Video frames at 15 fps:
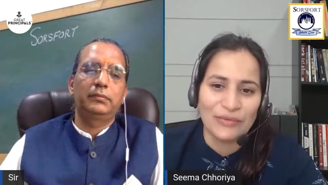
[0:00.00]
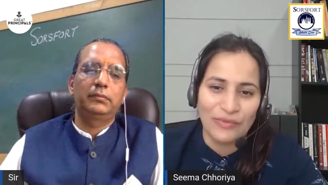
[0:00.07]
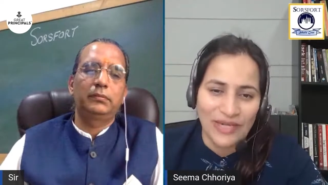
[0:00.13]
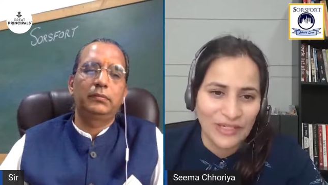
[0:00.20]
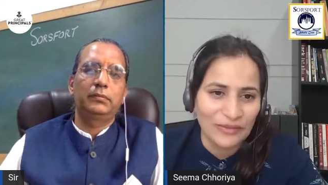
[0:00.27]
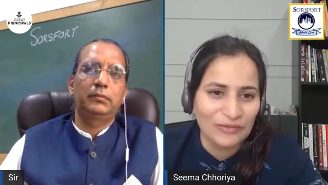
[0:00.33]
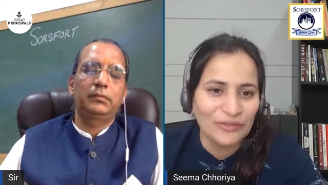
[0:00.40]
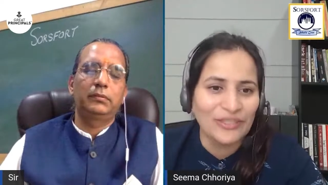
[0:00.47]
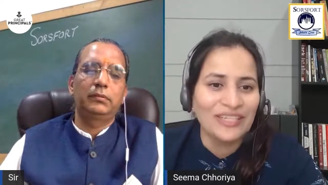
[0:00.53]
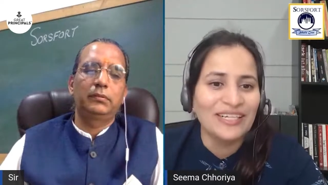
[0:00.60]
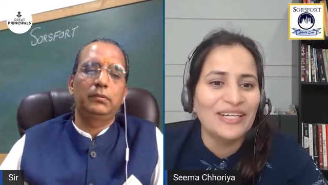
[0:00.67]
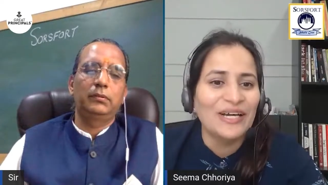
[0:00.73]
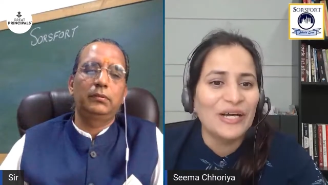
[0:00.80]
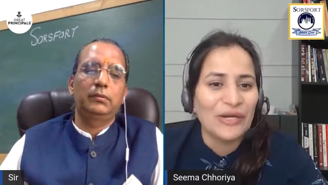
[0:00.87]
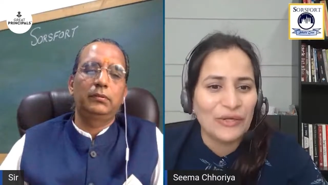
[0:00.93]
Speaker 1: wonderful.
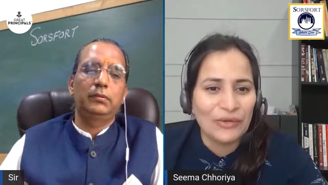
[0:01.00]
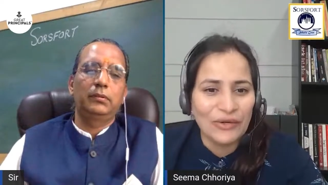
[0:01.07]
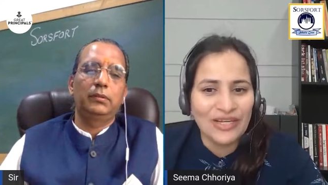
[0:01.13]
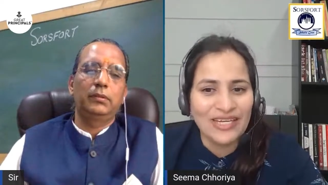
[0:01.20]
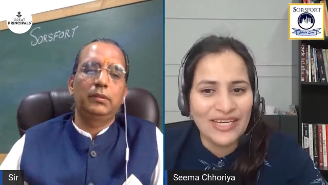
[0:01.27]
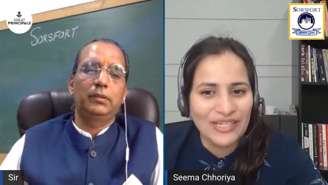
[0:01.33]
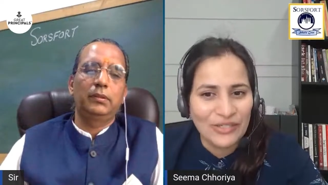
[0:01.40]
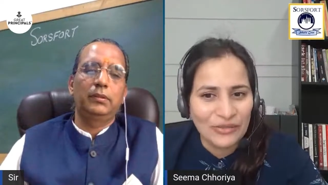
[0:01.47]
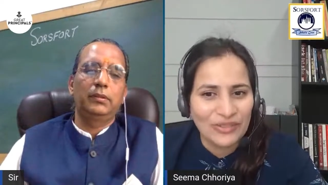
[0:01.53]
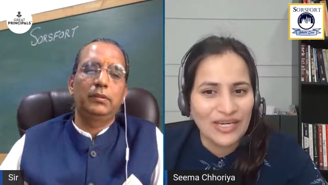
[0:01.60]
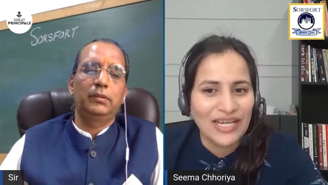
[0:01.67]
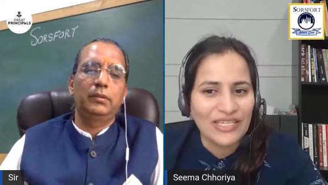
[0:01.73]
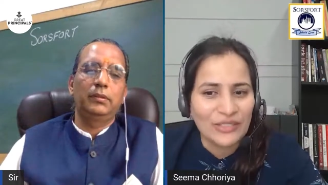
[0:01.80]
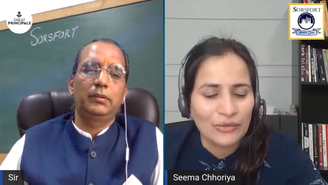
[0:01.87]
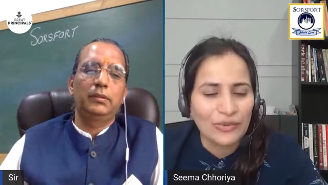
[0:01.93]
Going ahead to the
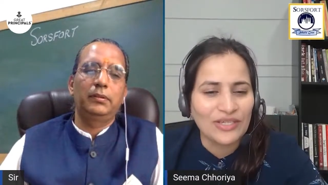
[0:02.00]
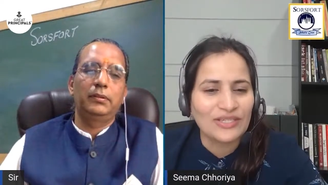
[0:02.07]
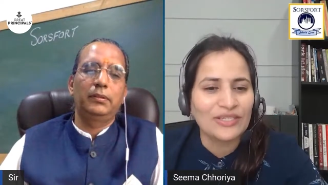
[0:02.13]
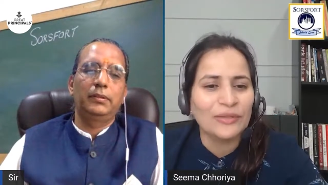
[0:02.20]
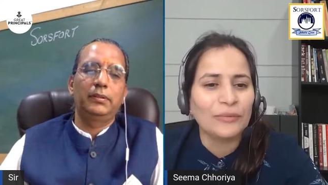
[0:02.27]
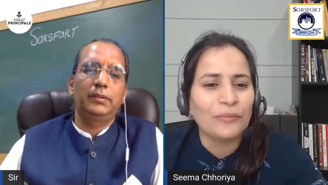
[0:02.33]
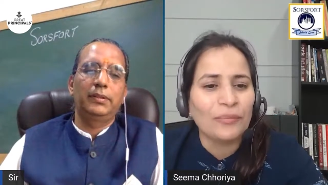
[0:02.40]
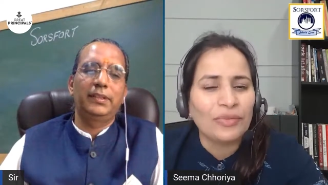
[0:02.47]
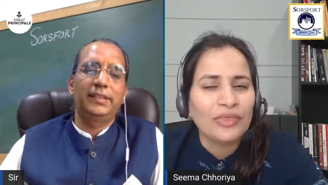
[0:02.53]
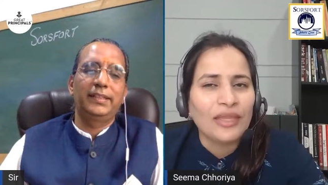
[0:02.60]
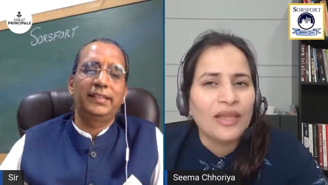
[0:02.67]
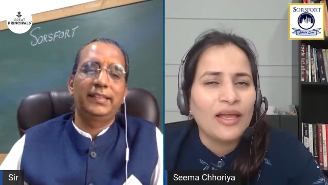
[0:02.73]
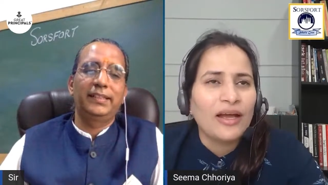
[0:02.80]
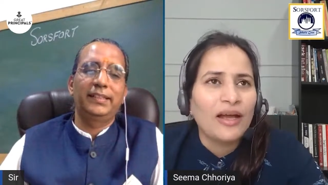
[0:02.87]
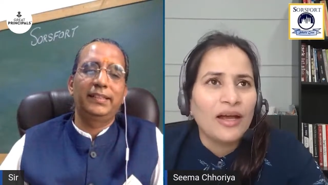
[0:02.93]
next question.
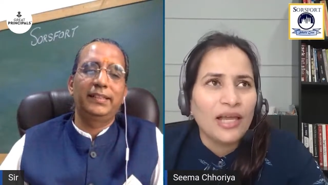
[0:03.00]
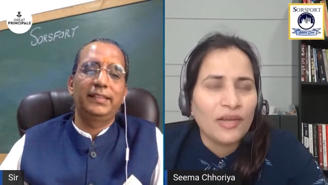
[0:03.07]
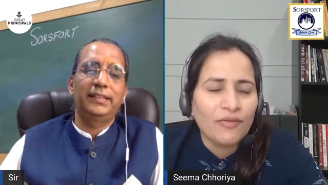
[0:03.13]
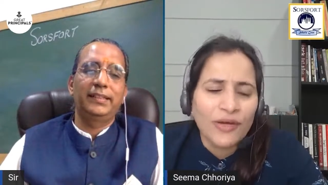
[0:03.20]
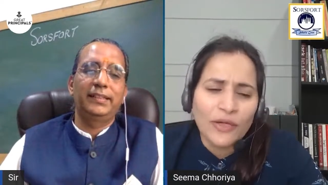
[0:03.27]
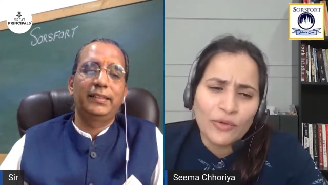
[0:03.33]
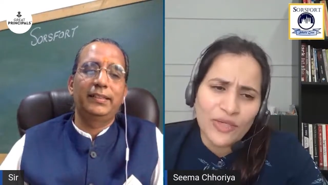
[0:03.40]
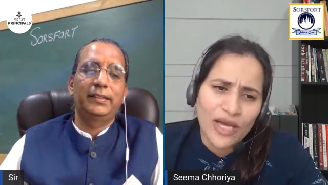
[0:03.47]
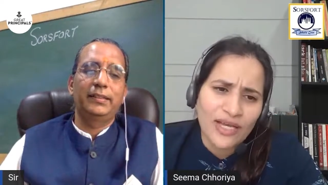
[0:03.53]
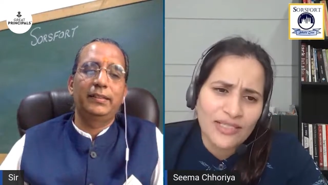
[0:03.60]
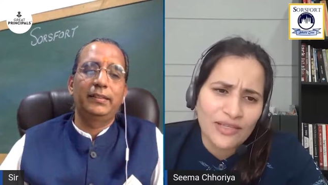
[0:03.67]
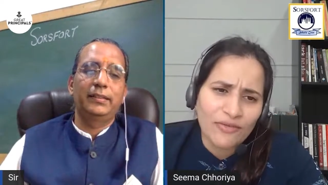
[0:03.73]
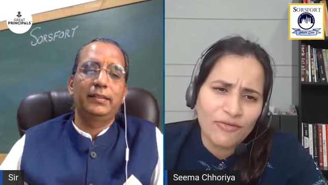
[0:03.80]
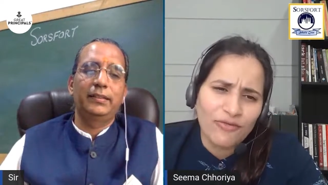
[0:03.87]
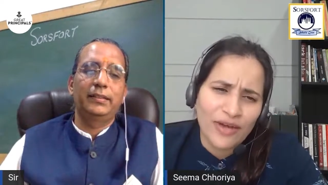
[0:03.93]
If I would
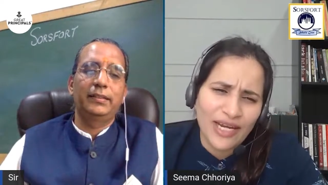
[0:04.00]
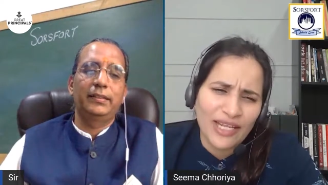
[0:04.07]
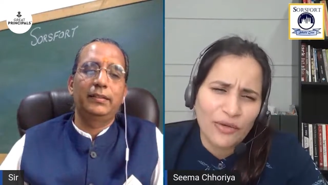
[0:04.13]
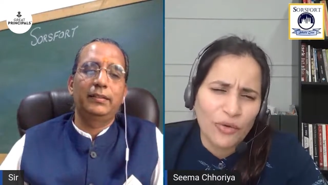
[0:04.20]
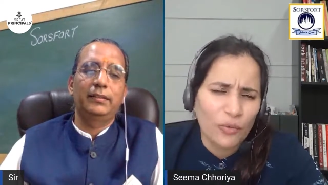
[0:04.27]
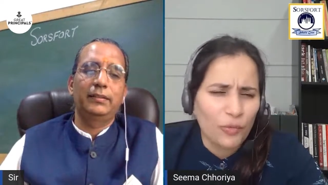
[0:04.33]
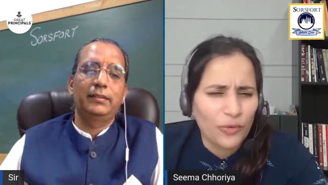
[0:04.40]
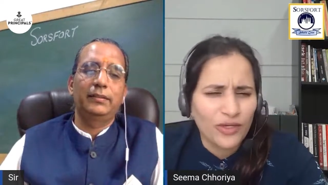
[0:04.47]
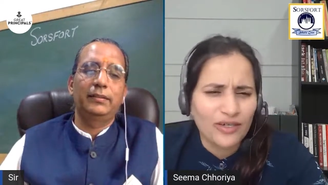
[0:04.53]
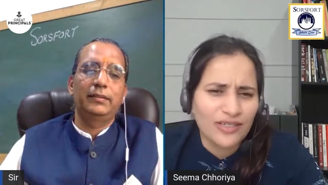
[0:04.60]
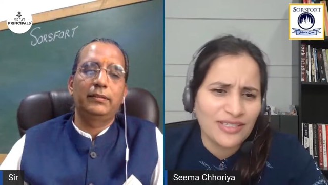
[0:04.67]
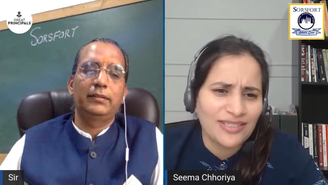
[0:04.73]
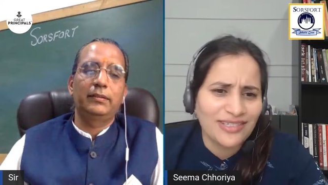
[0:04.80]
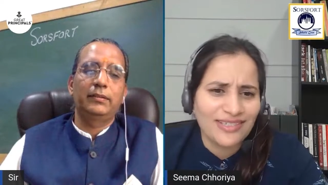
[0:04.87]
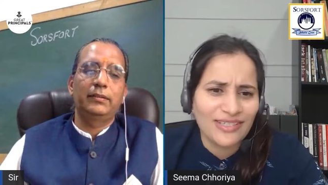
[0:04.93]
ask a funny or weird
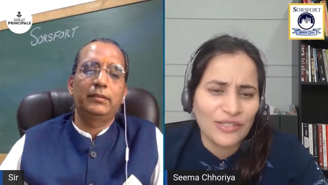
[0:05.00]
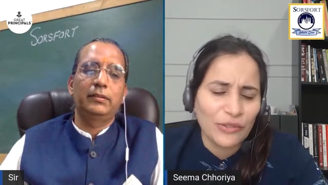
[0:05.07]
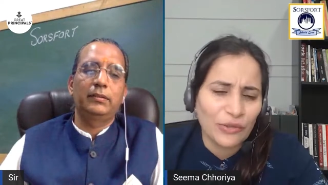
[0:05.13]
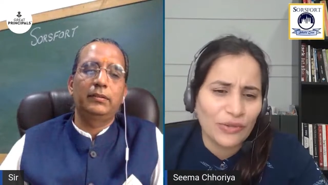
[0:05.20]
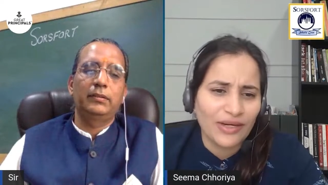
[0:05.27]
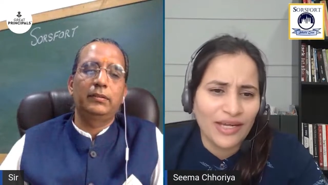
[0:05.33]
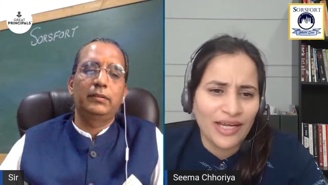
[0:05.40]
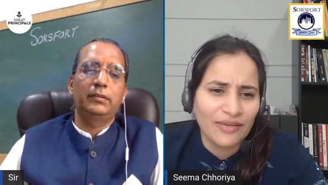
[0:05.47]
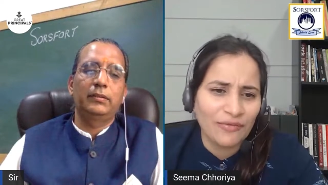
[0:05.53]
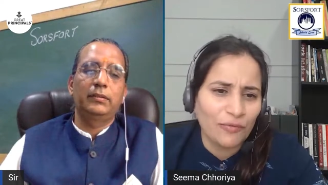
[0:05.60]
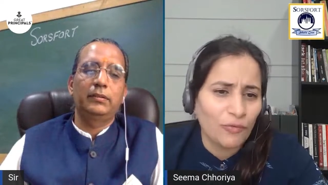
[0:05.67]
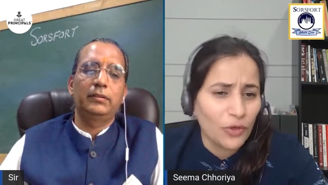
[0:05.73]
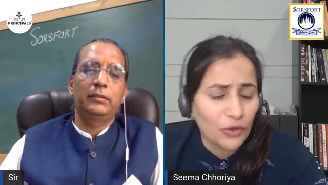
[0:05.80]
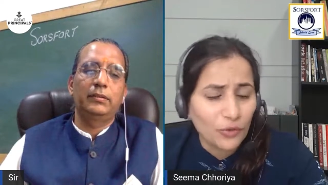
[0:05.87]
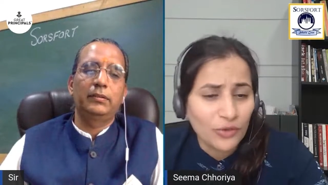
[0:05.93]
incident in your life,
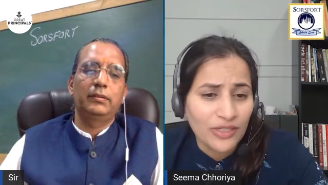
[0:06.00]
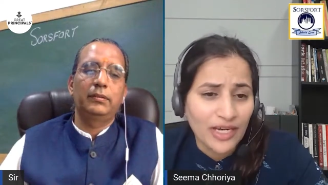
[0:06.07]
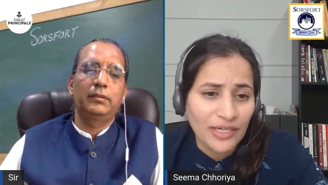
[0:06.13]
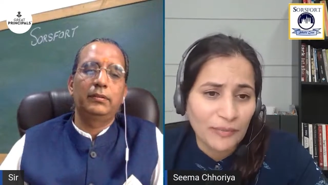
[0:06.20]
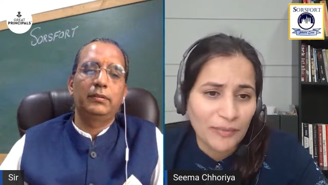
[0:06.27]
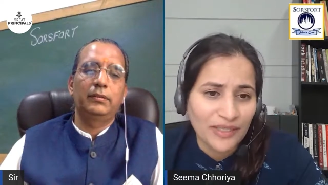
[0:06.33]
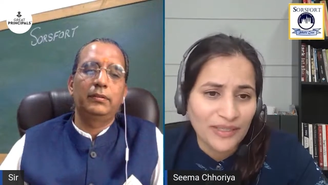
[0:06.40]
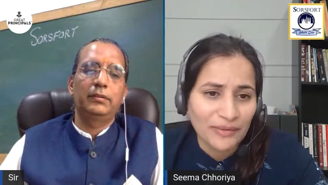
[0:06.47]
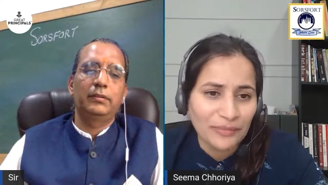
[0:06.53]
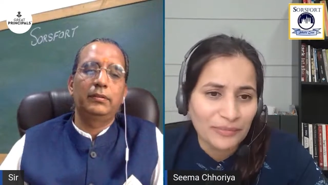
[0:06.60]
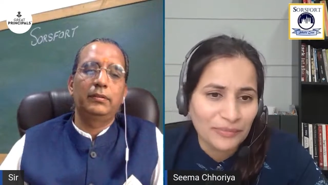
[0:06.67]
what would that be?